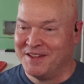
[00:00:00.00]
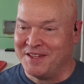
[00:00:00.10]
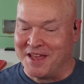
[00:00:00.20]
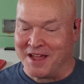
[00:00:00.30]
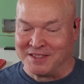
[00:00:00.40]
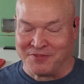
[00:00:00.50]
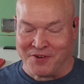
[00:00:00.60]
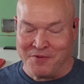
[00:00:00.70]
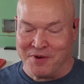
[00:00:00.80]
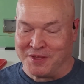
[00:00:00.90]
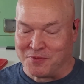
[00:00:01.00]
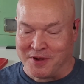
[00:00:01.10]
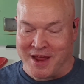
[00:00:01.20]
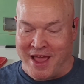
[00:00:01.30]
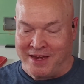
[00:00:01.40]
Yeah, because for anyone that's worked
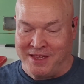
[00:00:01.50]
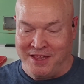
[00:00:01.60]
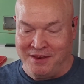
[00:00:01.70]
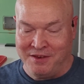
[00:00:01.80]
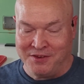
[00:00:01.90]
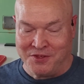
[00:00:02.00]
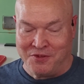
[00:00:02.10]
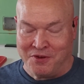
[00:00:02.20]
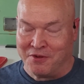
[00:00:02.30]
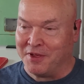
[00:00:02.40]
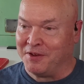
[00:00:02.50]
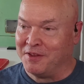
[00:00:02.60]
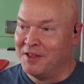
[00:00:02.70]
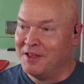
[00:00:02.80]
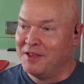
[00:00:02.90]
in IT too, knowing,
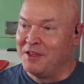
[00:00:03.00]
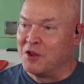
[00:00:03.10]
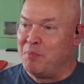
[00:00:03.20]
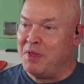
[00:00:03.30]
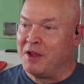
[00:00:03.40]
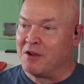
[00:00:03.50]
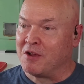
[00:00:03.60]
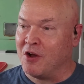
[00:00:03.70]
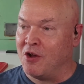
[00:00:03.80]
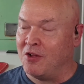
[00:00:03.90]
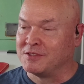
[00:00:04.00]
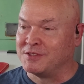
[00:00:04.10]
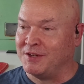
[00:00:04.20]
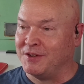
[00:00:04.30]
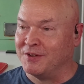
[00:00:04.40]
being on call, so
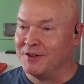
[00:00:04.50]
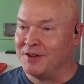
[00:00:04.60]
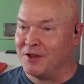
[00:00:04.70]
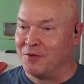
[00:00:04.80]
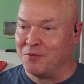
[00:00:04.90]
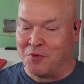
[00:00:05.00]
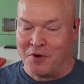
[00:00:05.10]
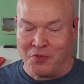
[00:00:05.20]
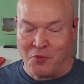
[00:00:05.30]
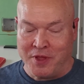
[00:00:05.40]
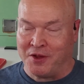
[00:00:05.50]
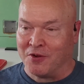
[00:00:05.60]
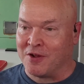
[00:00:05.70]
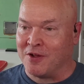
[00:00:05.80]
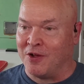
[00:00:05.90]
you're, the week you're
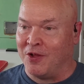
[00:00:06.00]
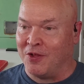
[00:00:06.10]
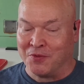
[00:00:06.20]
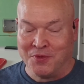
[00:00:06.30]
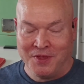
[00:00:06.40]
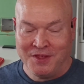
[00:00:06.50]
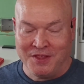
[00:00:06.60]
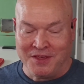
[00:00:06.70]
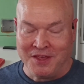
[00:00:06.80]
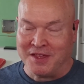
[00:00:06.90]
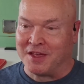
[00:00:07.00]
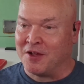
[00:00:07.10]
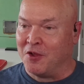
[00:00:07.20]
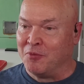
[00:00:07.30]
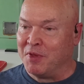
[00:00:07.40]
on call, you could get
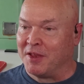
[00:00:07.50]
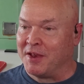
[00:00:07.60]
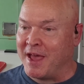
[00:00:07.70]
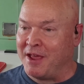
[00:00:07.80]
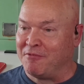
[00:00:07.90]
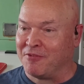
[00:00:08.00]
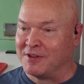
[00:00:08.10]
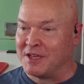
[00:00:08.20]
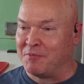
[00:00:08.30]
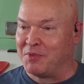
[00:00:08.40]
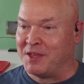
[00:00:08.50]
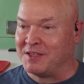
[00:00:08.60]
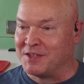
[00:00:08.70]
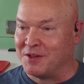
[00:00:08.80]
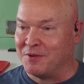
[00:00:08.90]
called in the middle of the night for something.
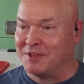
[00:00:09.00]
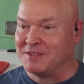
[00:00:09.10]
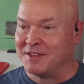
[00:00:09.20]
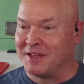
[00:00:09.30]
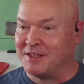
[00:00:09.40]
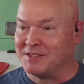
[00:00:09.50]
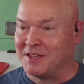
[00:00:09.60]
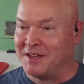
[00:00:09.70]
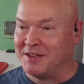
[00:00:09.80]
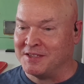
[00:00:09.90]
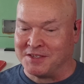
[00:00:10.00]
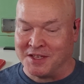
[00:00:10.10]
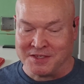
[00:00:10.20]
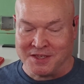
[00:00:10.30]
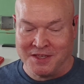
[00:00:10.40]
So it's like you said, it just
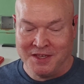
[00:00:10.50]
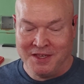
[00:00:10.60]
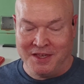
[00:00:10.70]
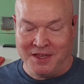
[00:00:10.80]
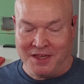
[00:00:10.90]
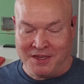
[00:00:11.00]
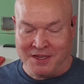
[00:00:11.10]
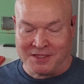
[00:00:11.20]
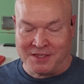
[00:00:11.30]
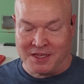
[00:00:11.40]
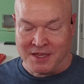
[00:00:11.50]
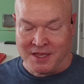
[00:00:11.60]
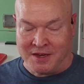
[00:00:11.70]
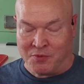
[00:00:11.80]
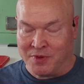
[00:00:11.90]
doesn't
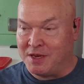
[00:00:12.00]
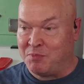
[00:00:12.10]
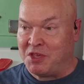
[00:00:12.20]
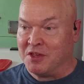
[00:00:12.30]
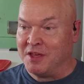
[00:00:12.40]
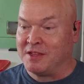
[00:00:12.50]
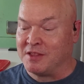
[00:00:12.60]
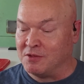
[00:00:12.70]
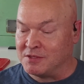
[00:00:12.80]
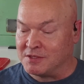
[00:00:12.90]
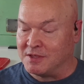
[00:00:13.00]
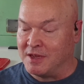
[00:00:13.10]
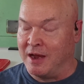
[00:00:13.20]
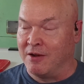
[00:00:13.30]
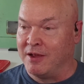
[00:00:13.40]
end. And really to be good at those
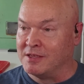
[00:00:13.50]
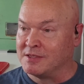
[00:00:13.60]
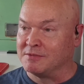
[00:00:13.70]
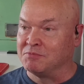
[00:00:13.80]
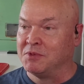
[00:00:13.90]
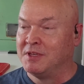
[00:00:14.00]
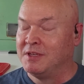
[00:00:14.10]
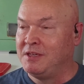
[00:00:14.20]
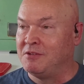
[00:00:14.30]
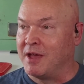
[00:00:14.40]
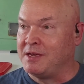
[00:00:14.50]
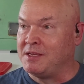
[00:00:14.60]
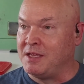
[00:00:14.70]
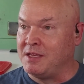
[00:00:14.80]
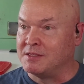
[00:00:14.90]
areas,
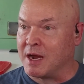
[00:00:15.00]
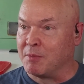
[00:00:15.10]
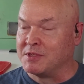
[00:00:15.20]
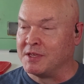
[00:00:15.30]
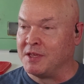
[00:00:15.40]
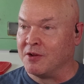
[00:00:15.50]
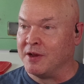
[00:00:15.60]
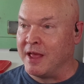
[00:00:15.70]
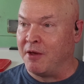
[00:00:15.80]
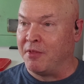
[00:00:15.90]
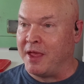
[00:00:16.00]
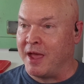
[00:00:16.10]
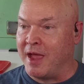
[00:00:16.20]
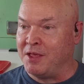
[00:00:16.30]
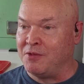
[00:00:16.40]
IT, cybersecurity, now
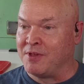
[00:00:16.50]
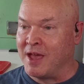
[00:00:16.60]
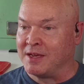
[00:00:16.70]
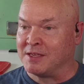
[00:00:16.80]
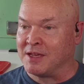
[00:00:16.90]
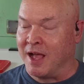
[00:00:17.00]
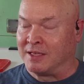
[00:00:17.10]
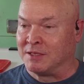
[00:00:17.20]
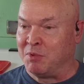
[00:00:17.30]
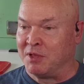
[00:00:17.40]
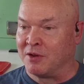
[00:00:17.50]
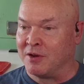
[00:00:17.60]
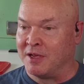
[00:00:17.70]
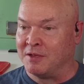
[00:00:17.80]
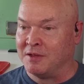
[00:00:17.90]
AI, you've got to constantly be
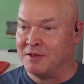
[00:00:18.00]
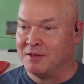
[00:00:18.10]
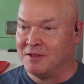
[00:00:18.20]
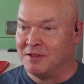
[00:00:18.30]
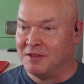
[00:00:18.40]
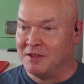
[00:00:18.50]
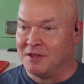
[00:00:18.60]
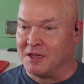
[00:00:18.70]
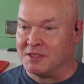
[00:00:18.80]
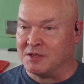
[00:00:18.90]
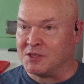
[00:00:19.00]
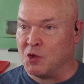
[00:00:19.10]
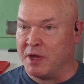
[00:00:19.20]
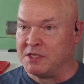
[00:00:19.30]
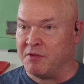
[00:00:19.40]
learning because there's
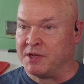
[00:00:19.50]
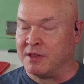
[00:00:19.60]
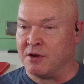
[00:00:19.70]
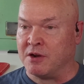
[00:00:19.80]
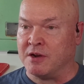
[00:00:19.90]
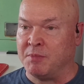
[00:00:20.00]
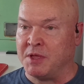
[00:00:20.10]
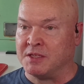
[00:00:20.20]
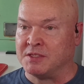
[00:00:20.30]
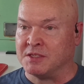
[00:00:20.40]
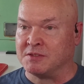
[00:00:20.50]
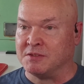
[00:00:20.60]
so much of it to learn. I mean, it's just,